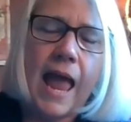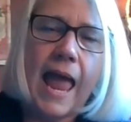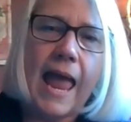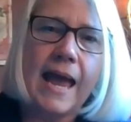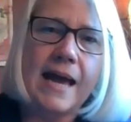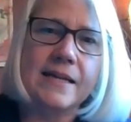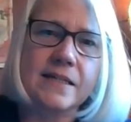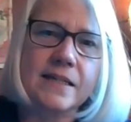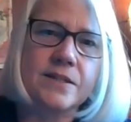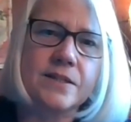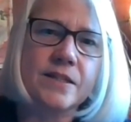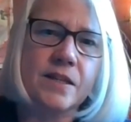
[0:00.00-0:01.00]
and
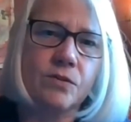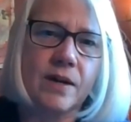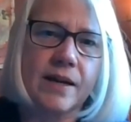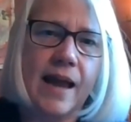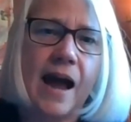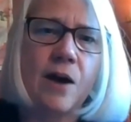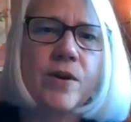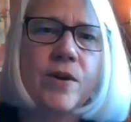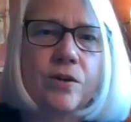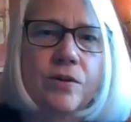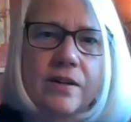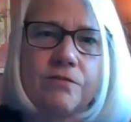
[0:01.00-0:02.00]
considering how we
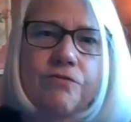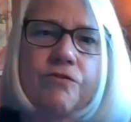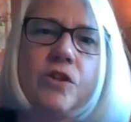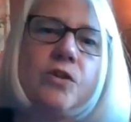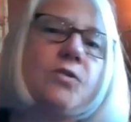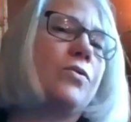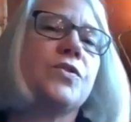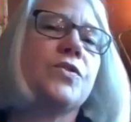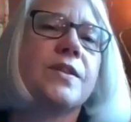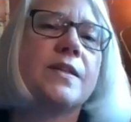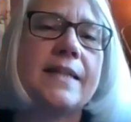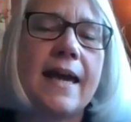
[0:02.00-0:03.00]
could infuse
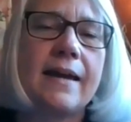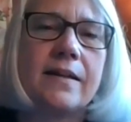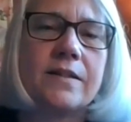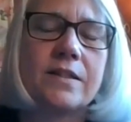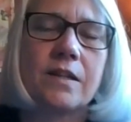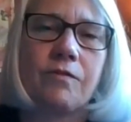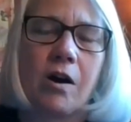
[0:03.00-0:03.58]
the tenets of